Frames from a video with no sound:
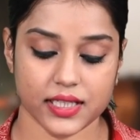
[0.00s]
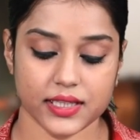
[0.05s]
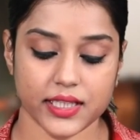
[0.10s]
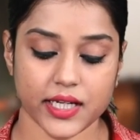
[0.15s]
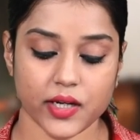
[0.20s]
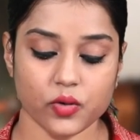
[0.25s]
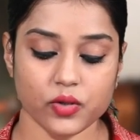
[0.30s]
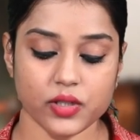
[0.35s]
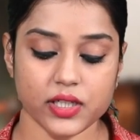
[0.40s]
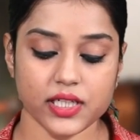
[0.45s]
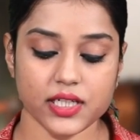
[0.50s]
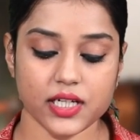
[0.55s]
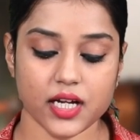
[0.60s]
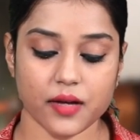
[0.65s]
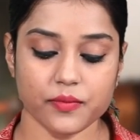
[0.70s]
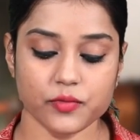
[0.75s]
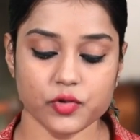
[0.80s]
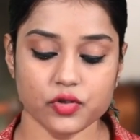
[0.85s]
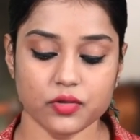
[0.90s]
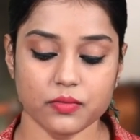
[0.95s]
They only
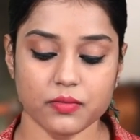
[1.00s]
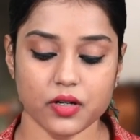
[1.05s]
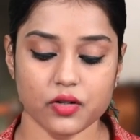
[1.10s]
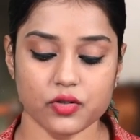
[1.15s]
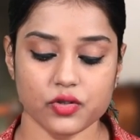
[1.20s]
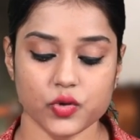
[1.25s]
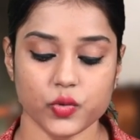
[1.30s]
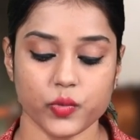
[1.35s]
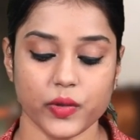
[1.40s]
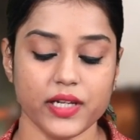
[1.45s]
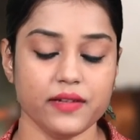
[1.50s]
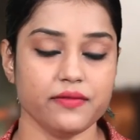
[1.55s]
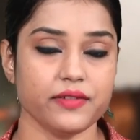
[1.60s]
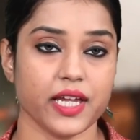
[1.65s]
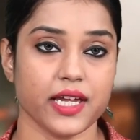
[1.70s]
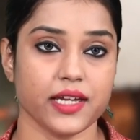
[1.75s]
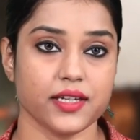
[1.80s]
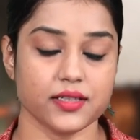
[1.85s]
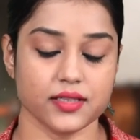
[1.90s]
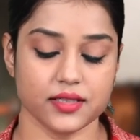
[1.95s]
come to about 12
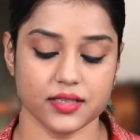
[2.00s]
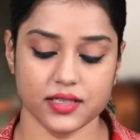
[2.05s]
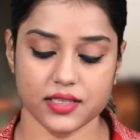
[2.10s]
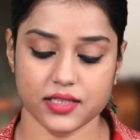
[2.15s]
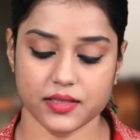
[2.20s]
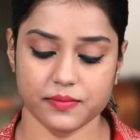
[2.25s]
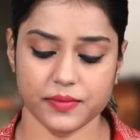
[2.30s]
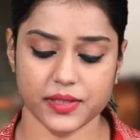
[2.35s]
acres,